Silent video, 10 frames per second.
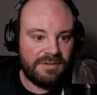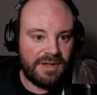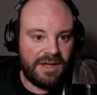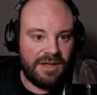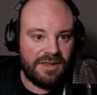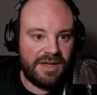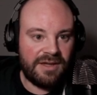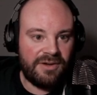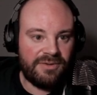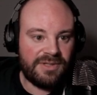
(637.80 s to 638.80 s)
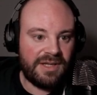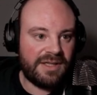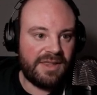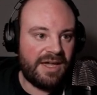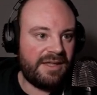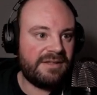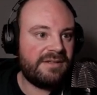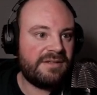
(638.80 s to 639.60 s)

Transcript: that coast like that.